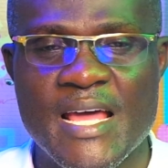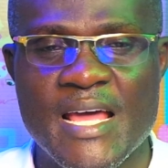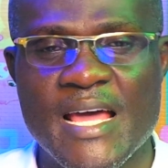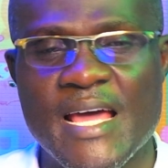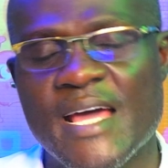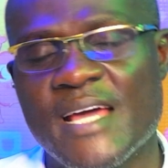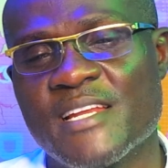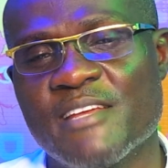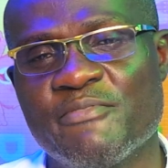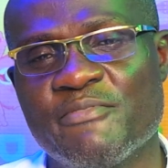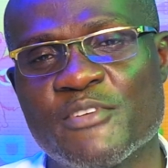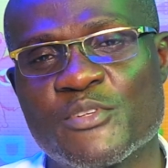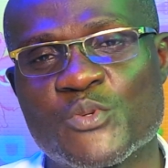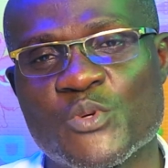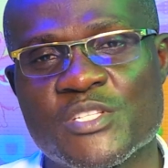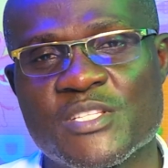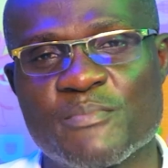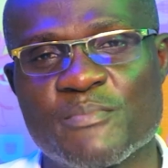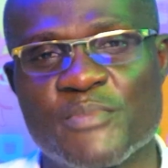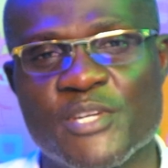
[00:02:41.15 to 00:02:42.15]
And if it was
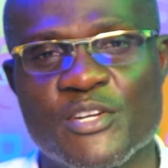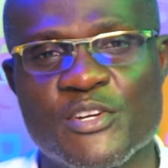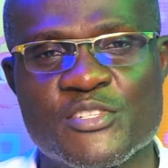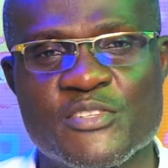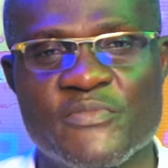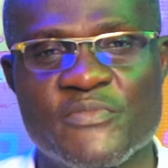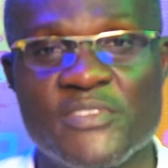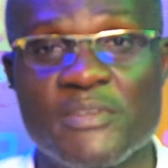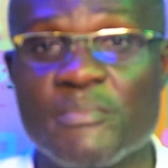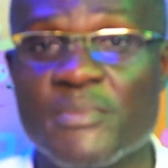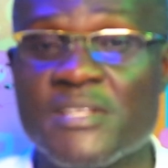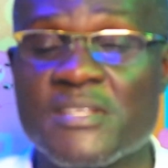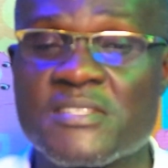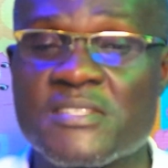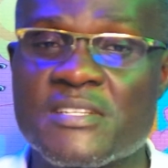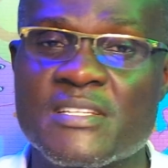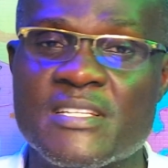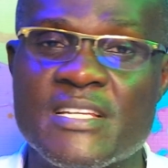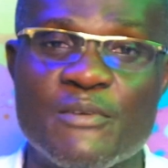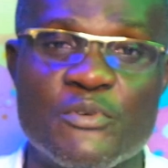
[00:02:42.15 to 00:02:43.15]
because of the
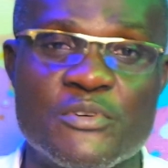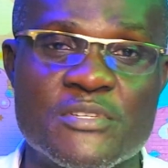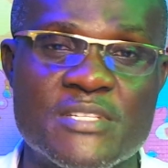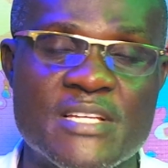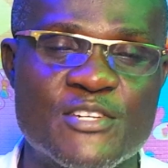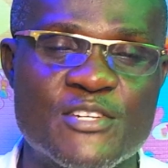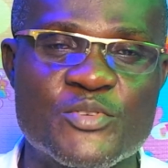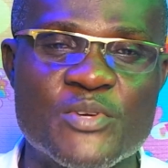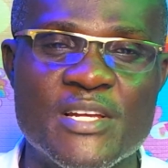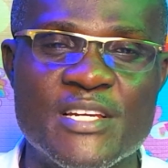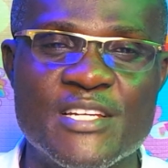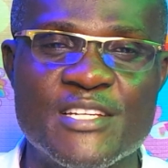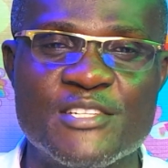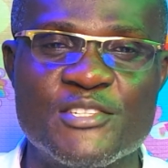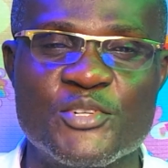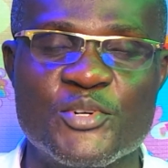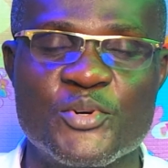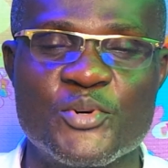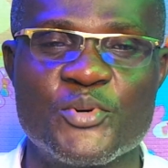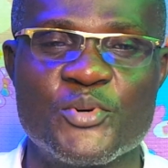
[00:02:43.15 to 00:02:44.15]
ministry, there was actually
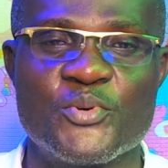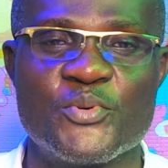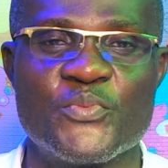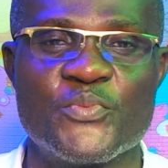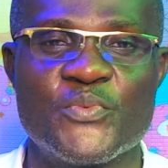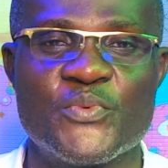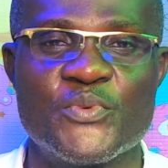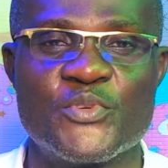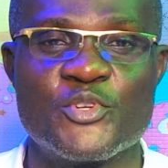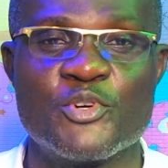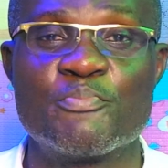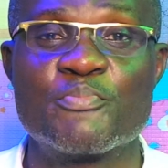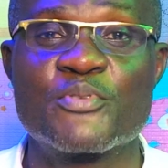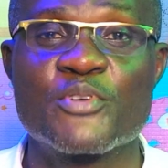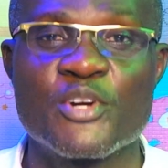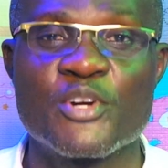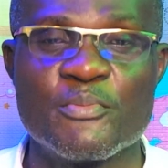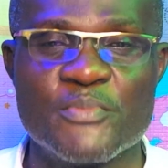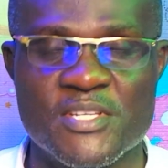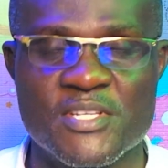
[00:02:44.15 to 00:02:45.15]
no
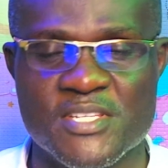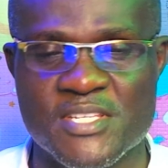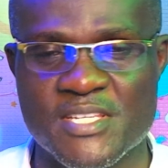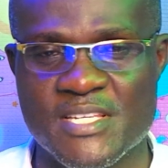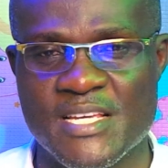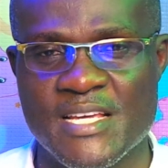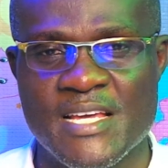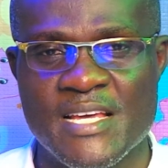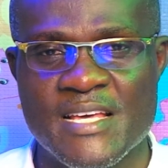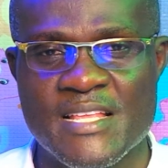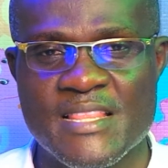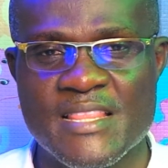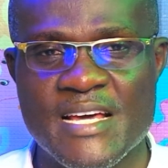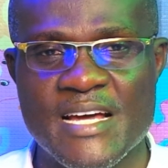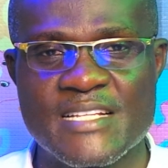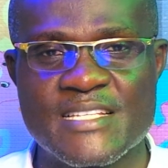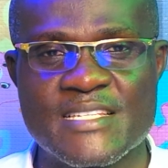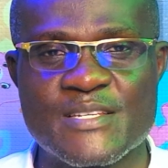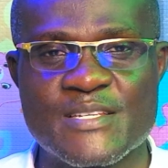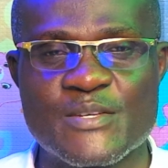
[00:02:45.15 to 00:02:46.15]
promise
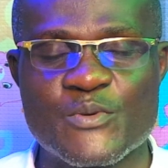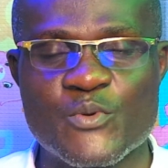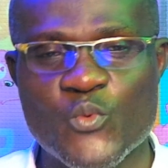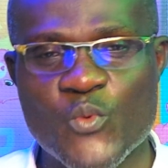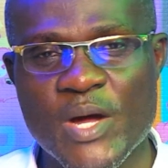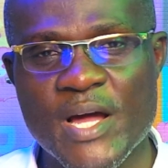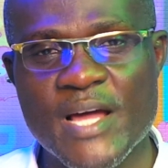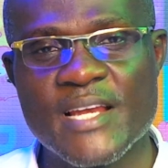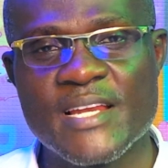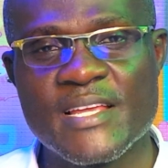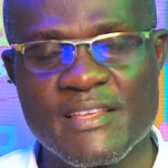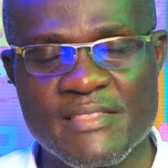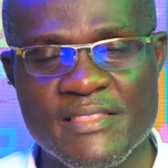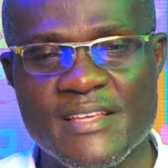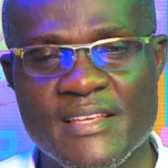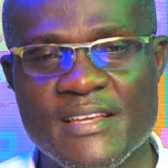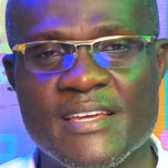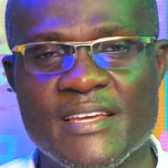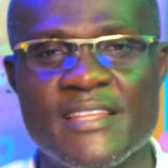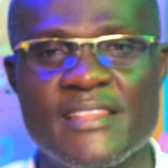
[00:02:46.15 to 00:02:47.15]
that while in
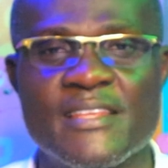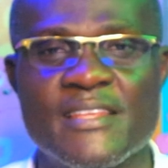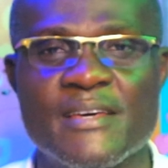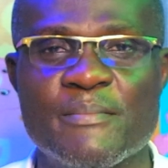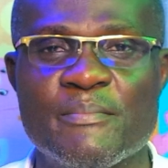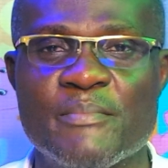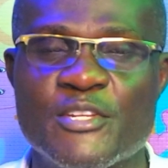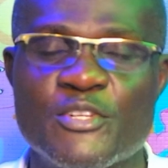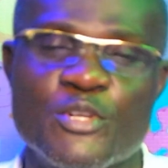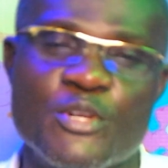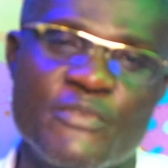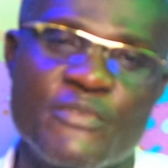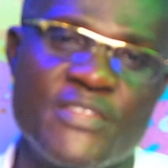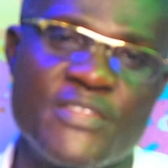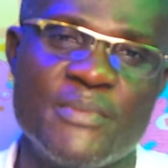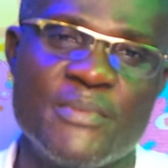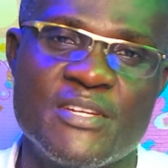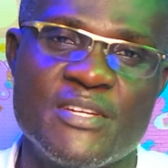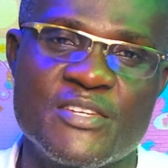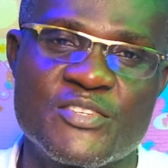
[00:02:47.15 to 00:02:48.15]
the middle of the
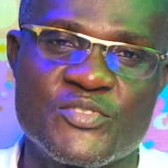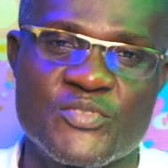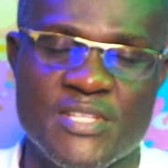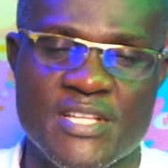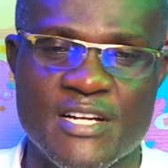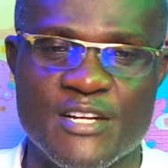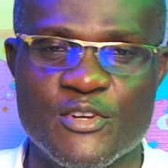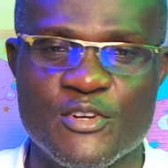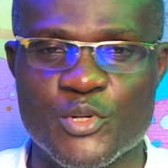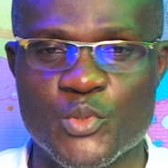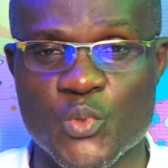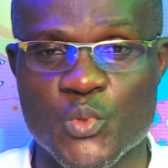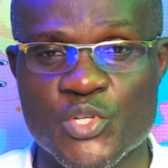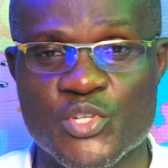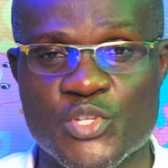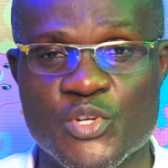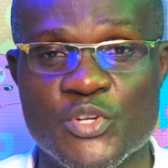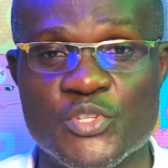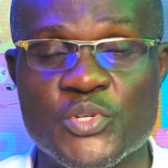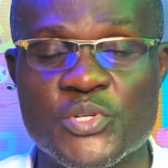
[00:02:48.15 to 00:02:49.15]
ministry that God was
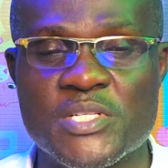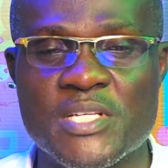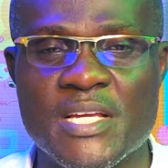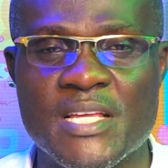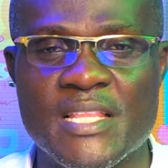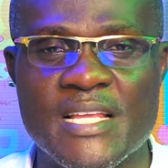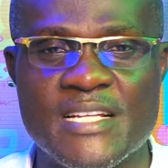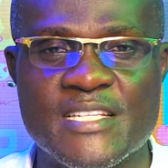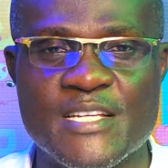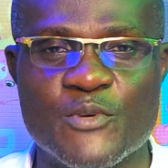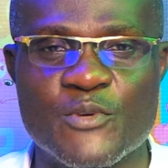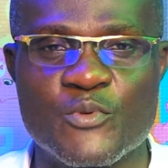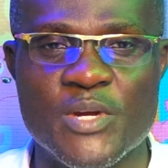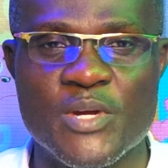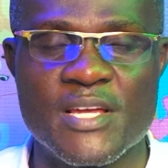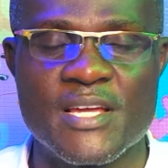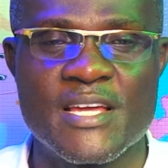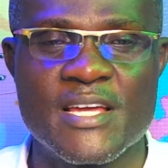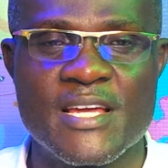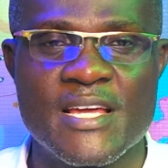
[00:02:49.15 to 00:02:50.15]
going to take that
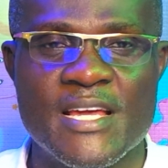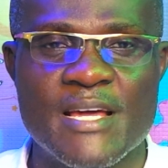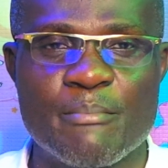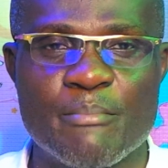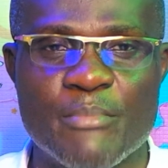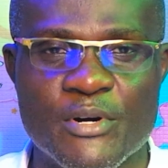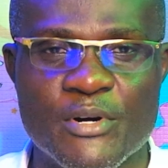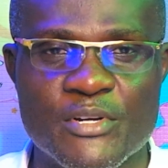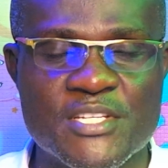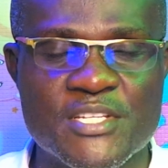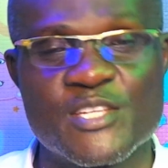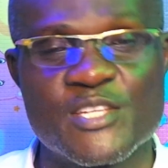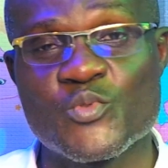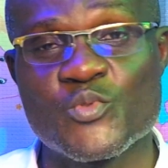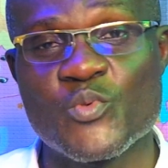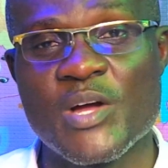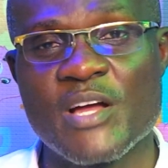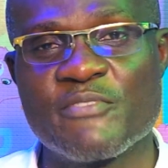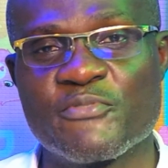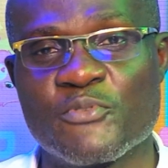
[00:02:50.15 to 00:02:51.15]
away. But his
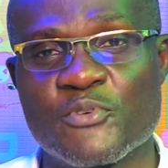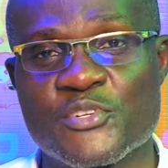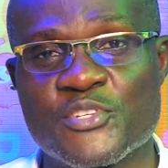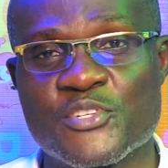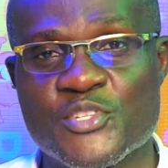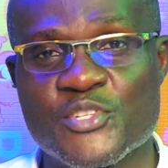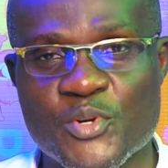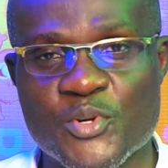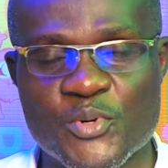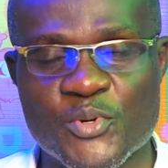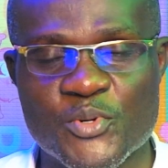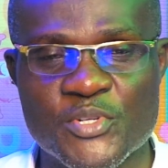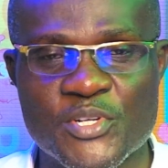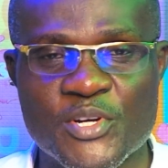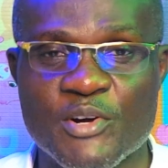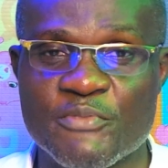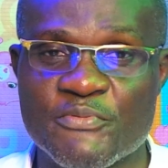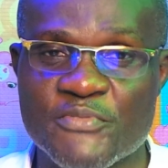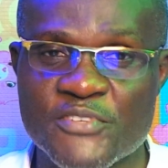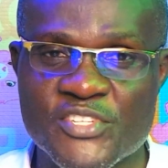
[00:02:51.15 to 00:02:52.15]
wife was told
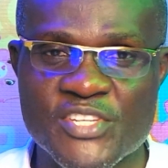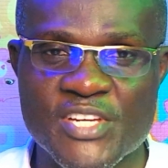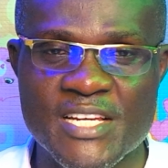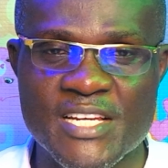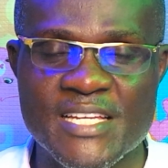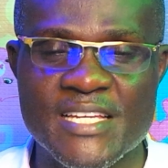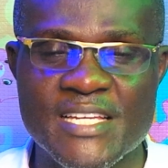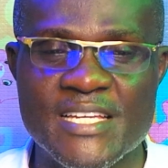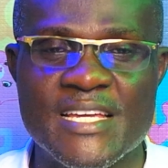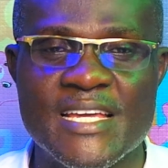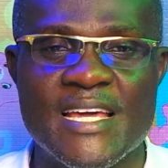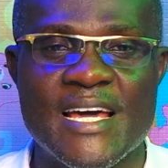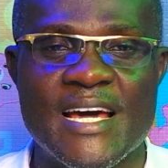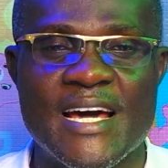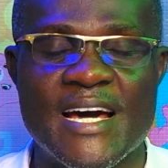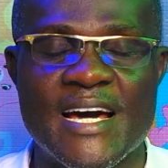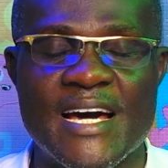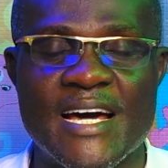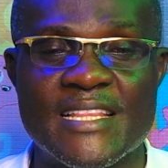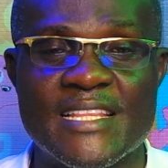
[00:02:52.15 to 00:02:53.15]
officially
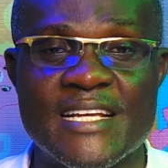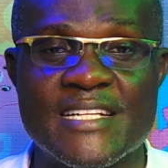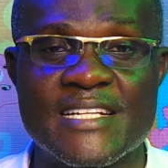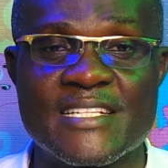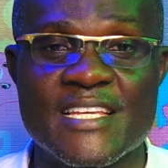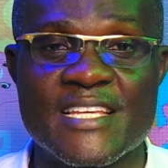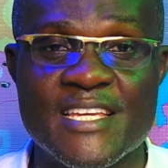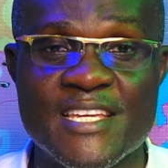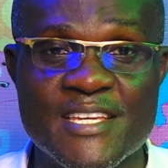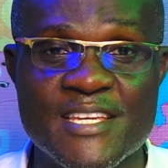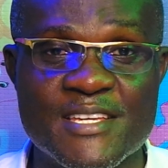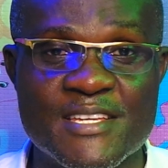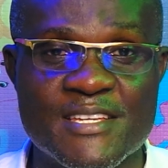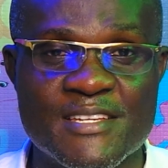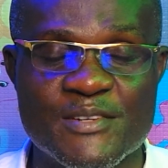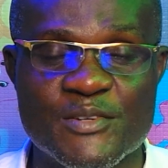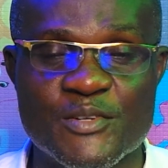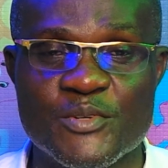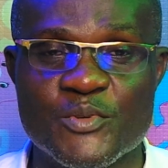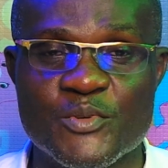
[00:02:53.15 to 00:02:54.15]
that he
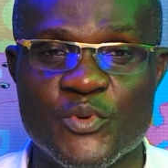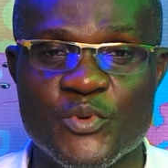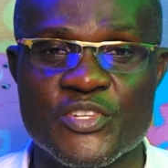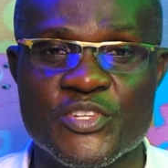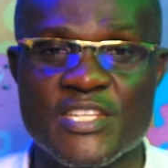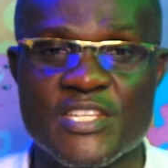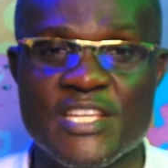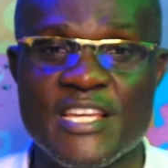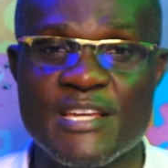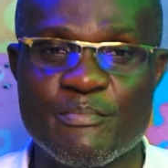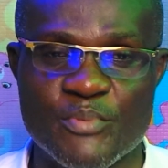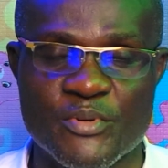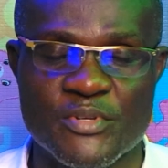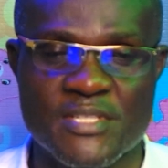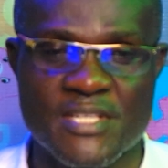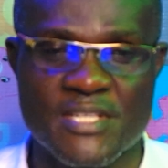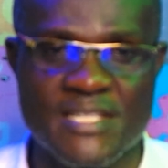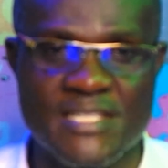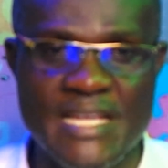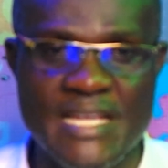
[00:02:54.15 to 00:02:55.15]
was
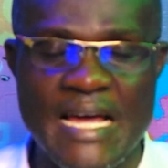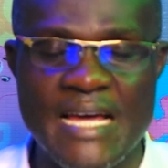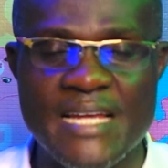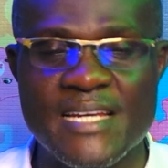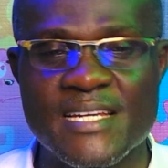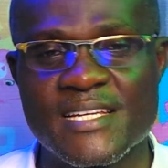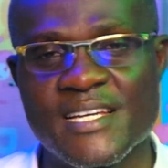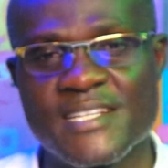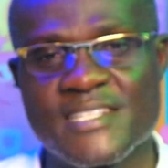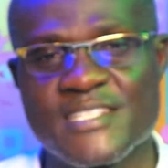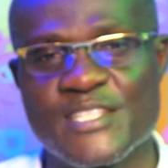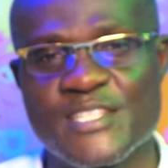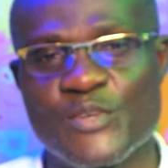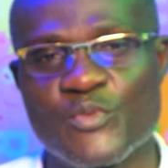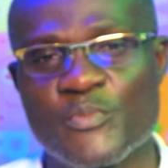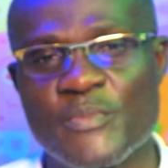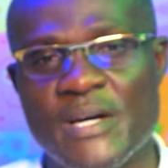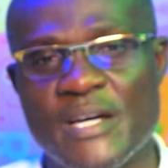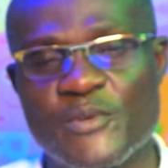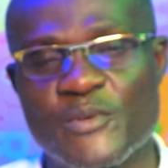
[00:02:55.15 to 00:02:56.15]
impotent. And yet the
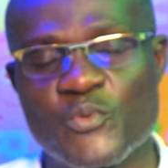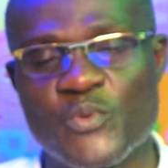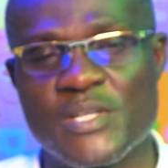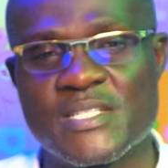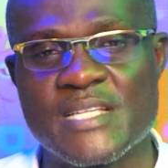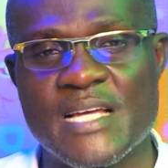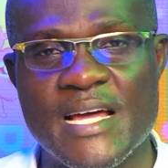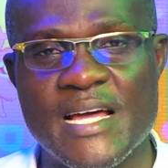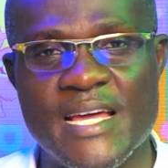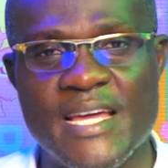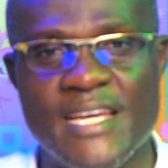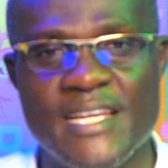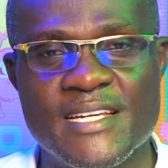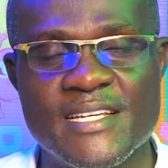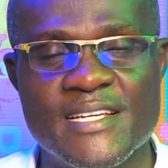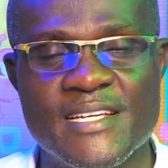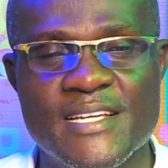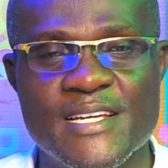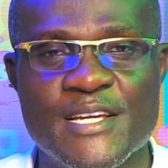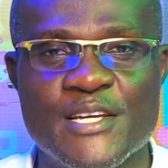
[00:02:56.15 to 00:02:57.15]
woman went
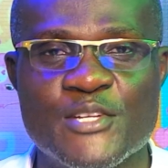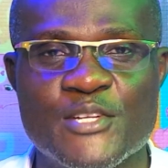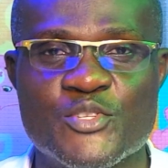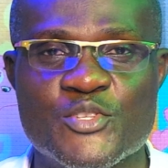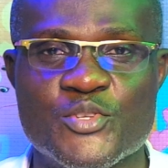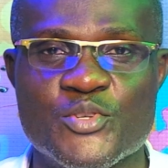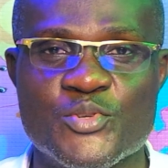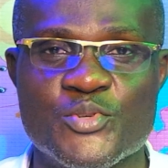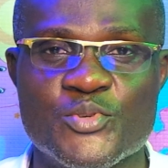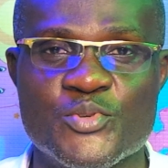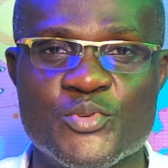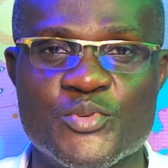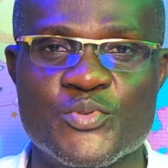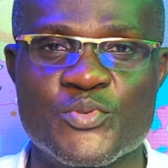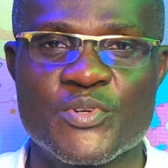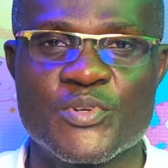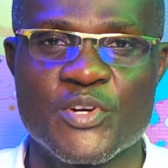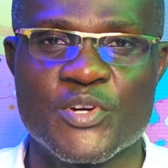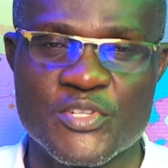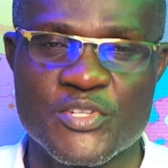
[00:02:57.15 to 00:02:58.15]
ahead to
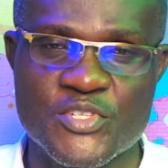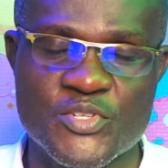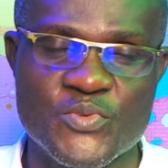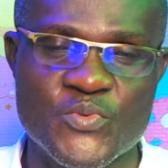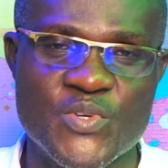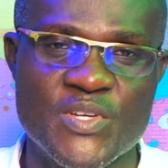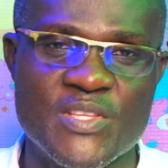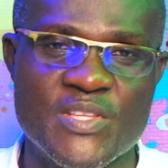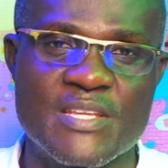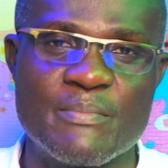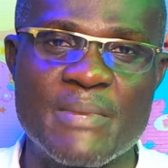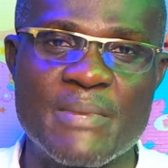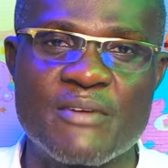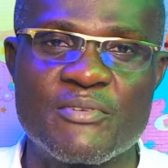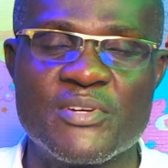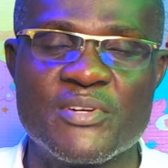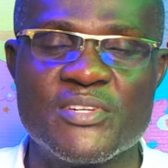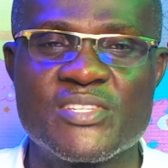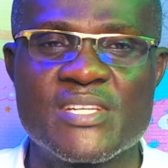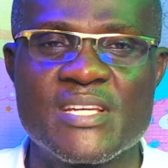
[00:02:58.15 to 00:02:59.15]
continue in the
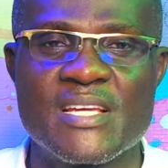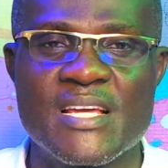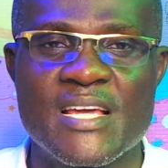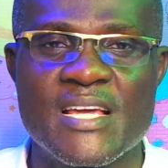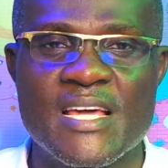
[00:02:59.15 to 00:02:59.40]
marriage.